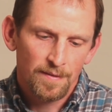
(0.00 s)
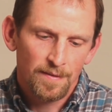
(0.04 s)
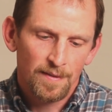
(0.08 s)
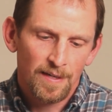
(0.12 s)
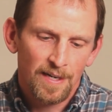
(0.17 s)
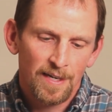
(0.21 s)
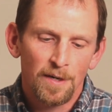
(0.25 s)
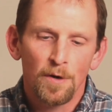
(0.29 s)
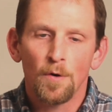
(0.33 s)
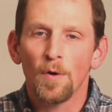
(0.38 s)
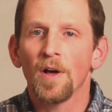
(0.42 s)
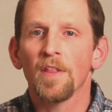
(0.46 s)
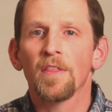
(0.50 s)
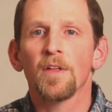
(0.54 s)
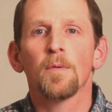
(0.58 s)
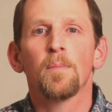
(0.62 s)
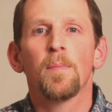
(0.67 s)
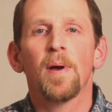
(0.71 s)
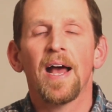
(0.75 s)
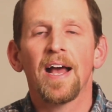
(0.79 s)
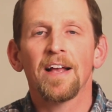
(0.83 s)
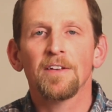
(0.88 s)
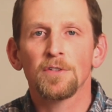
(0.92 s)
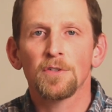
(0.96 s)
I know other
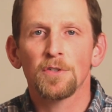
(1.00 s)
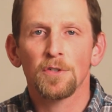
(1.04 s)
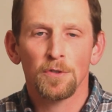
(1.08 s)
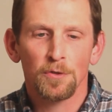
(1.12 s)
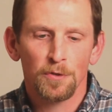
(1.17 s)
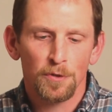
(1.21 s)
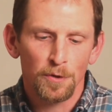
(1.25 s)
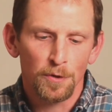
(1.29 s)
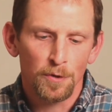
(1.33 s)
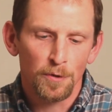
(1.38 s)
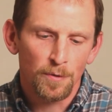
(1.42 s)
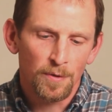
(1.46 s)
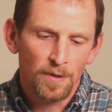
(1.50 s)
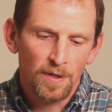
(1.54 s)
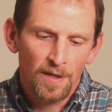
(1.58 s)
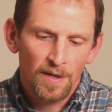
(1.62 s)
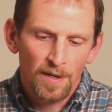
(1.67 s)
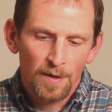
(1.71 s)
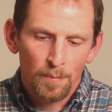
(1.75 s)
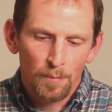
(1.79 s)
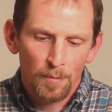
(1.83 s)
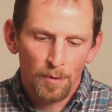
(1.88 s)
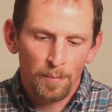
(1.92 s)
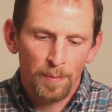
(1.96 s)
pastors who,
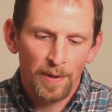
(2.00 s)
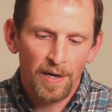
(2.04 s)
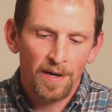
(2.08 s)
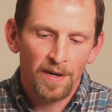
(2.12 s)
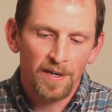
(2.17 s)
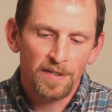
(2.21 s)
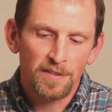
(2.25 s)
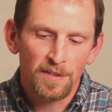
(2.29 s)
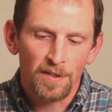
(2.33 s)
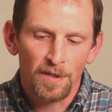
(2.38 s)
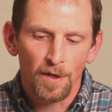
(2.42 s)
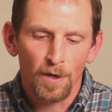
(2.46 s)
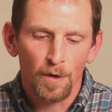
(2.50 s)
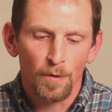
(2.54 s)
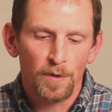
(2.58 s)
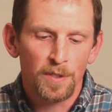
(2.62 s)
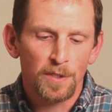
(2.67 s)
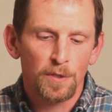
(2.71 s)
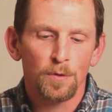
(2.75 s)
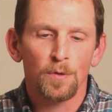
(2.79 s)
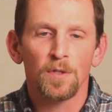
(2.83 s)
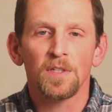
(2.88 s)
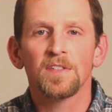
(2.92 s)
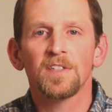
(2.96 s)
preparing to go
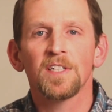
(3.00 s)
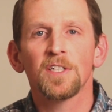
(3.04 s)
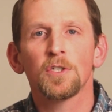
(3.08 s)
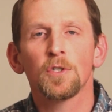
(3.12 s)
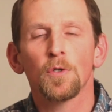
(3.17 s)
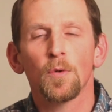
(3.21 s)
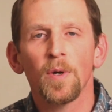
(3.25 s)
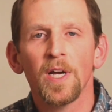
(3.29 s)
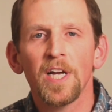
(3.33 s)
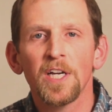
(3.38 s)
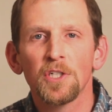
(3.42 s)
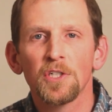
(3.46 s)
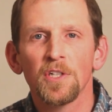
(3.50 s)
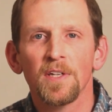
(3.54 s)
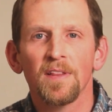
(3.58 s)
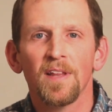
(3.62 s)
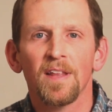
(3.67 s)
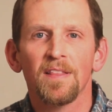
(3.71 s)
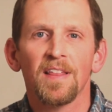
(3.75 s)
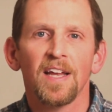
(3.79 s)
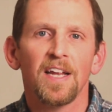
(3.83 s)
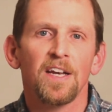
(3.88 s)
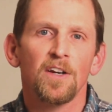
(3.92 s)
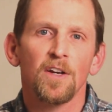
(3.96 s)
into a situation
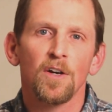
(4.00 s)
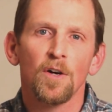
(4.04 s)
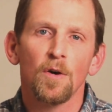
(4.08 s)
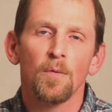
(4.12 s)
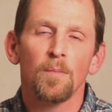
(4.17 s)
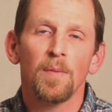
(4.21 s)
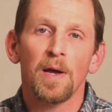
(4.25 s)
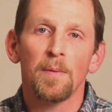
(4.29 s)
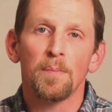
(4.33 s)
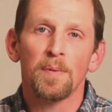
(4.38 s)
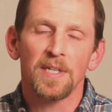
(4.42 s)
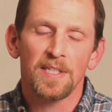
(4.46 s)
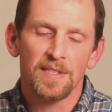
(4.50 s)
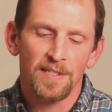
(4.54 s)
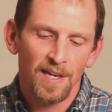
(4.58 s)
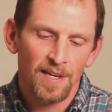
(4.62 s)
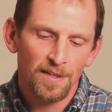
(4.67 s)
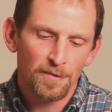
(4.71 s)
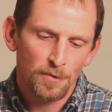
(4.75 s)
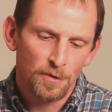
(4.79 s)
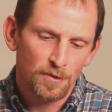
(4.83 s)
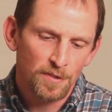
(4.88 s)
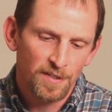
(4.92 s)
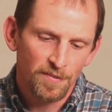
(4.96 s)
that they know might be
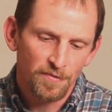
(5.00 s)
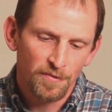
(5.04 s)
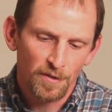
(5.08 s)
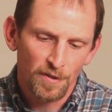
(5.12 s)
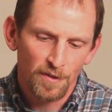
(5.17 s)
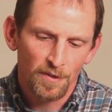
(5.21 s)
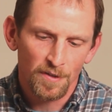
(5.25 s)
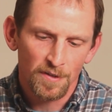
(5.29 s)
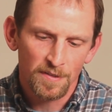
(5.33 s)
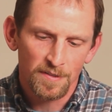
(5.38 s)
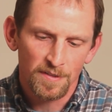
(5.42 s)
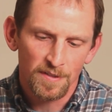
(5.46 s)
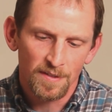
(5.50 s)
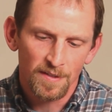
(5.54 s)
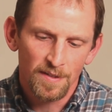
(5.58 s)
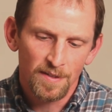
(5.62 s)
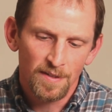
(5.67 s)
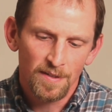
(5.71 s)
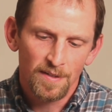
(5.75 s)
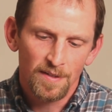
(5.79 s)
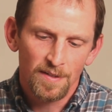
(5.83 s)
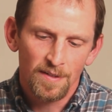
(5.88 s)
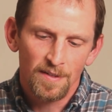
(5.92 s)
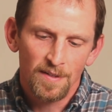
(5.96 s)
tense or difficult,
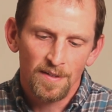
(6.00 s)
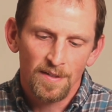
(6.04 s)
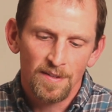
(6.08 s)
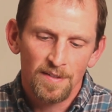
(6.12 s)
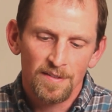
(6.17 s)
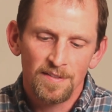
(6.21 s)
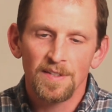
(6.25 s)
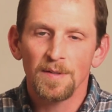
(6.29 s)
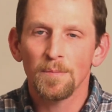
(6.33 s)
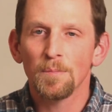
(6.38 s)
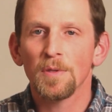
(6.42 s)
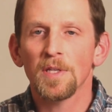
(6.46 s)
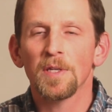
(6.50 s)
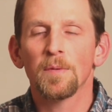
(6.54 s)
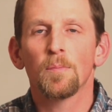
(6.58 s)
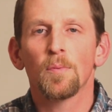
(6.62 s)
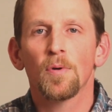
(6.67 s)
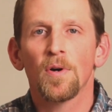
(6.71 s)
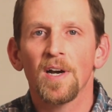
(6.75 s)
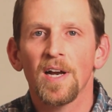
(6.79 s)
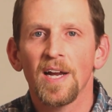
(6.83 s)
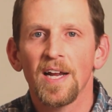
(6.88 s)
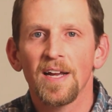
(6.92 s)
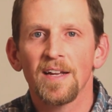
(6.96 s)
simply
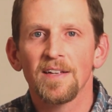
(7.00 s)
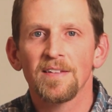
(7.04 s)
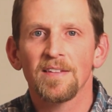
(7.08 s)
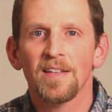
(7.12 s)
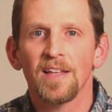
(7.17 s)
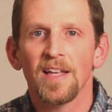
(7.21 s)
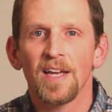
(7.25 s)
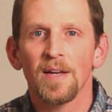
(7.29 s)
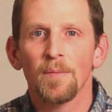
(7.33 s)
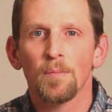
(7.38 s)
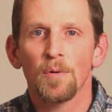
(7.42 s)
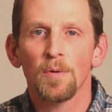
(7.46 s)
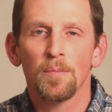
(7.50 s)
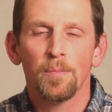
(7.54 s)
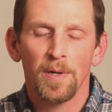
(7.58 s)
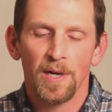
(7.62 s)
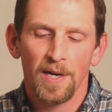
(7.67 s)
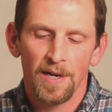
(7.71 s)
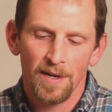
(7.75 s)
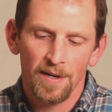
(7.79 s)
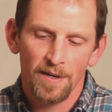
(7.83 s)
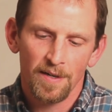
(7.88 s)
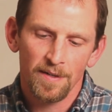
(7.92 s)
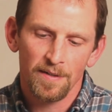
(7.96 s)
pray as they
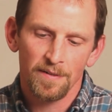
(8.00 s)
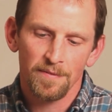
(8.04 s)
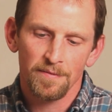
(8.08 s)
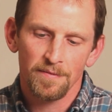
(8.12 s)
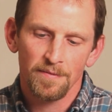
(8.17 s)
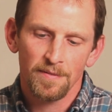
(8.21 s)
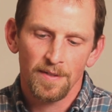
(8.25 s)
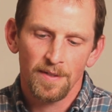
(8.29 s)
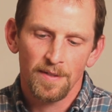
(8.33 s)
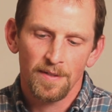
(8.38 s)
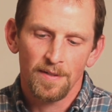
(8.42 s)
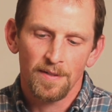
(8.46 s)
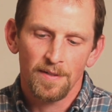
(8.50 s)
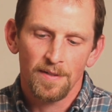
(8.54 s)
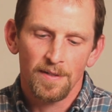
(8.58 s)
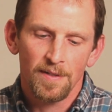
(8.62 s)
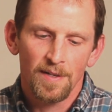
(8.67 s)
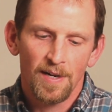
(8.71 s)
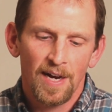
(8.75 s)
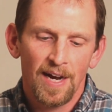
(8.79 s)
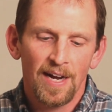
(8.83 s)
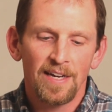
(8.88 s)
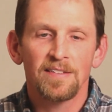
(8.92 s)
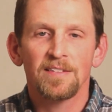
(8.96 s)
prepare,
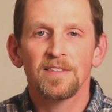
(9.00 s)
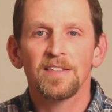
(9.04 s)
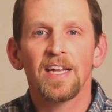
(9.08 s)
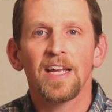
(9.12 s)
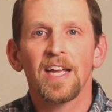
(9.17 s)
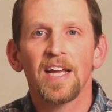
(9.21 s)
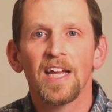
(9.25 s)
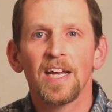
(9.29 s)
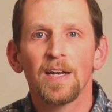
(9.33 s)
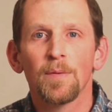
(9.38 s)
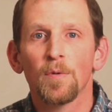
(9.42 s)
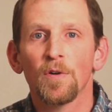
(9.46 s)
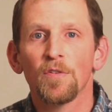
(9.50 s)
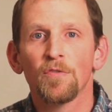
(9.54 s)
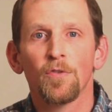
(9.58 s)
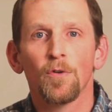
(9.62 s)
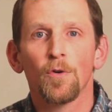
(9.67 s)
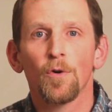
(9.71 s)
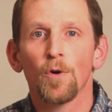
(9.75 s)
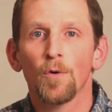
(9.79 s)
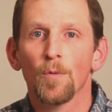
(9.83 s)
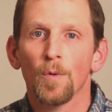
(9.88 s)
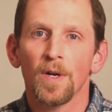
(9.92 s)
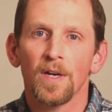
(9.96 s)
I stand
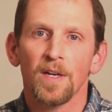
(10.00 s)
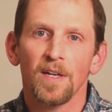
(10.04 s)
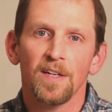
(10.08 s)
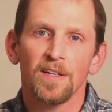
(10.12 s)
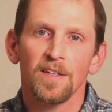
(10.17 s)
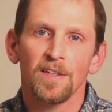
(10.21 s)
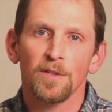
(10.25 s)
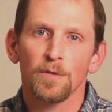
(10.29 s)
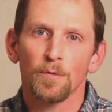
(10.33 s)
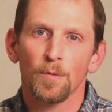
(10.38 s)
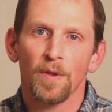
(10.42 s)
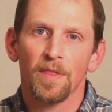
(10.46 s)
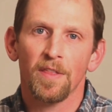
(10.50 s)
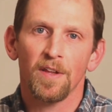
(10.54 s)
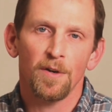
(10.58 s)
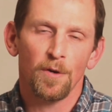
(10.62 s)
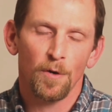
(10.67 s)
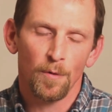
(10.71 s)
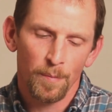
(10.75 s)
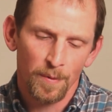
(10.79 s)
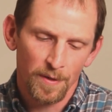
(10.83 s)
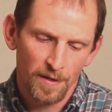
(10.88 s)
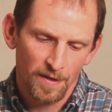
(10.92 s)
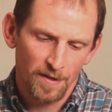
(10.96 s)
before what is with an
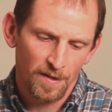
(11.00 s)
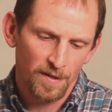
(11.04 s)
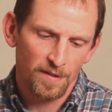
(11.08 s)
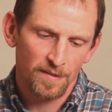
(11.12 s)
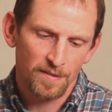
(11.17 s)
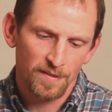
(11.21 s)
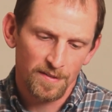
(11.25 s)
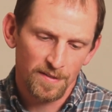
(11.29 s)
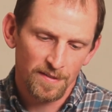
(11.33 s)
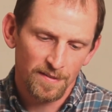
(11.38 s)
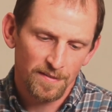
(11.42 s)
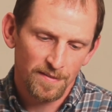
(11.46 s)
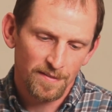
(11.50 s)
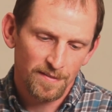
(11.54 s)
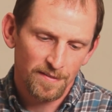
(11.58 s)
open heart.